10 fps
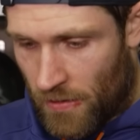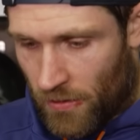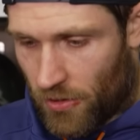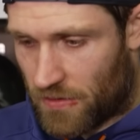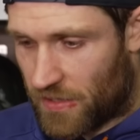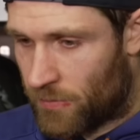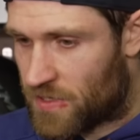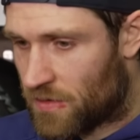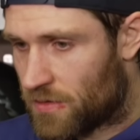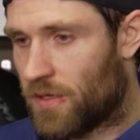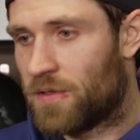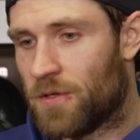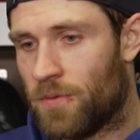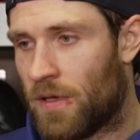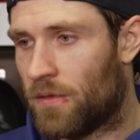good teams in this league,
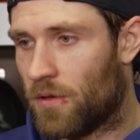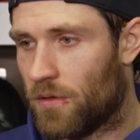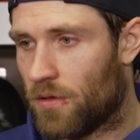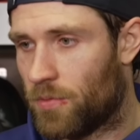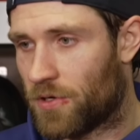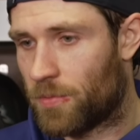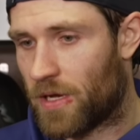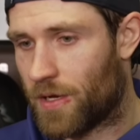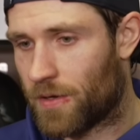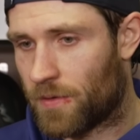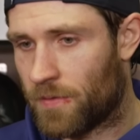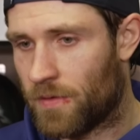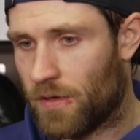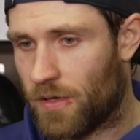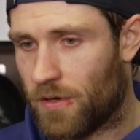so they'll push back, and
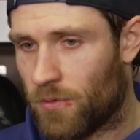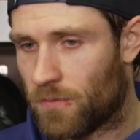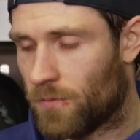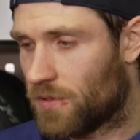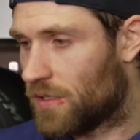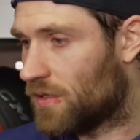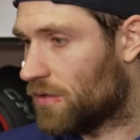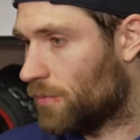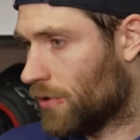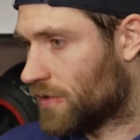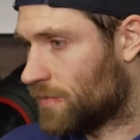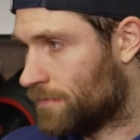we'll take the 2 points.